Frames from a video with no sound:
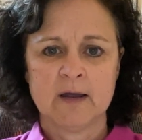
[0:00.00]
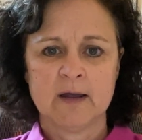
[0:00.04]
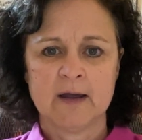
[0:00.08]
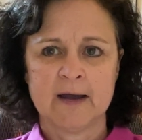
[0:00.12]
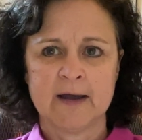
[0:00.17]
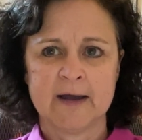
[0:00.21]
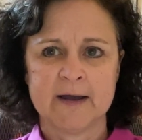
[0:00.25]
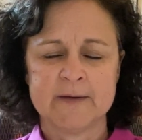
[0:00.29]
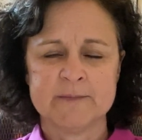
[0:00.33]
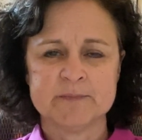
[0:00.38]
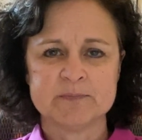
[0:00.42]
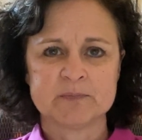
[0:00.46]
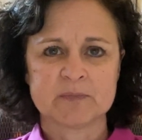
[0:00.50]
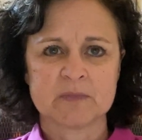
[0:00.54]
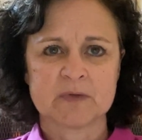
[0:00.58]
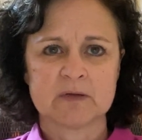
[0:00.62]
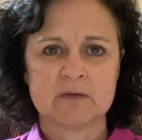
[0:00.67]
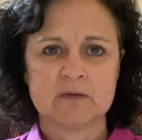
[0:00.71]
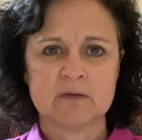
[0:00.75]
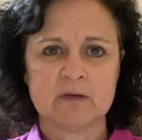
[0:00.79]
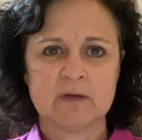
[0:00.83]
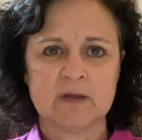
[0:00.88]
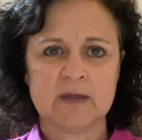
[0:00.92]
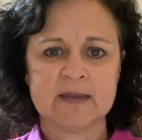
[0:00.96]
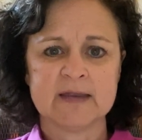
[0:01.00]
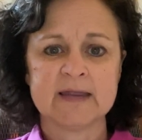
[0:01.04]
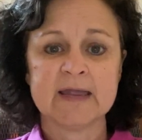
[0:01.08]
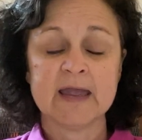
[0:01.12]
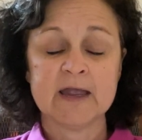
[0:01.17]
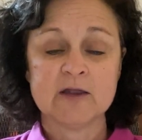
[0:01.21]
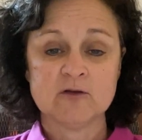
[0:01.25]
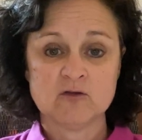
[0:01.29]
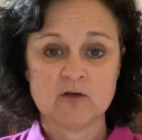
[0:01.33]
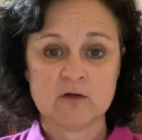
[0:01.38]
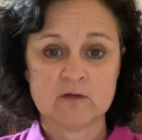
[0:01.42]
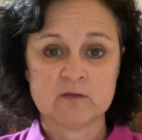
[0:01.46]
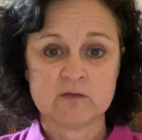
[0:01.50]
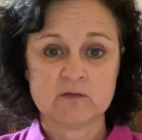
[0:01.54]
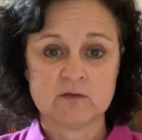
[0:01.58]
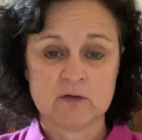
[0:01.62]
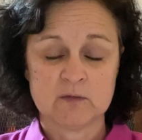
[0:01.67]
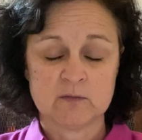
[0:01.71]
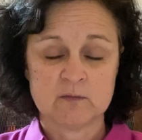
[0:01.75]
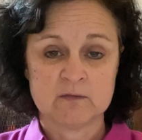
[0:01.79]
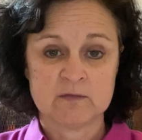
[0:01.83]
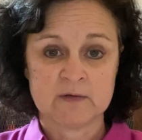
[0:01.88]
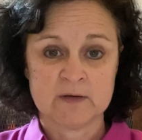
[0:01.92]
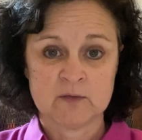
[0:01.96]
um, engaging
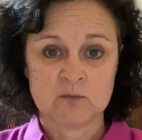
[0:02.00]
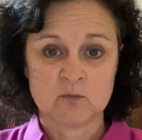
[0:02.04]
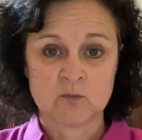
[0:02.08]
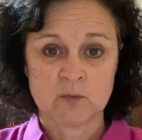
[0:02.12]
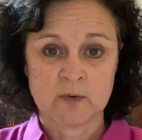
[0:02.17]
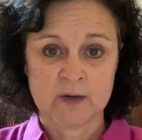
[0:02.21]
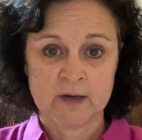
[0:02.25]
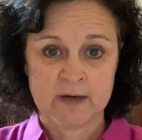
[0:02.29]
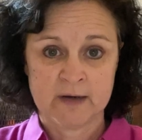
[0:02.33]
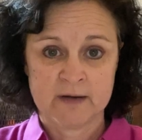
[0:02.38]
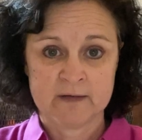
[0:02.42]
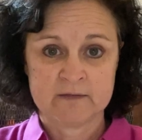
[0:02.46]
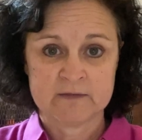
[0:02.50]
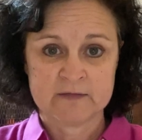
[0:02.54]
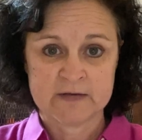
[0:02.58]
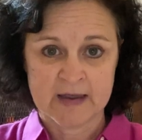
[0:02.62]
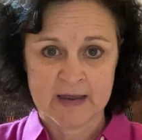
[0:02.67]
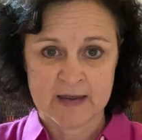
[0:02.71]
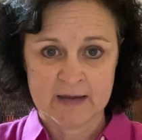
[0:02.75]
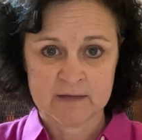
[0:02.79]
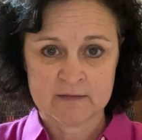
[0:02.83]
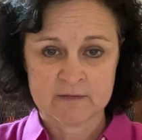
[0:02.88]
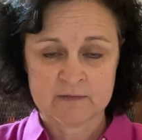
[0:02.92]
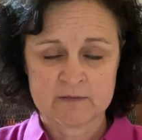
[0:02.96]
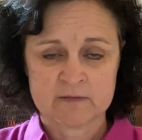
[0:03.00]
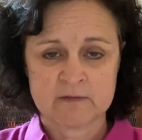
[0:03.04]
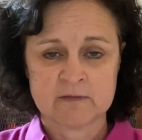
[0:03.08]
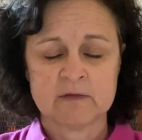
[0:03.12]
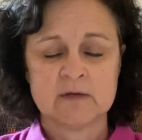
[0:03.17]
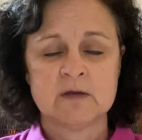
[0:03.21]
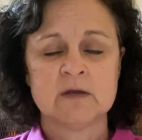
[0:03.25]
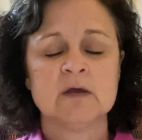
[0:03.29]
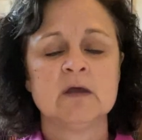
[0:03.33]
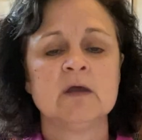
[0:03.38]
students in reading text,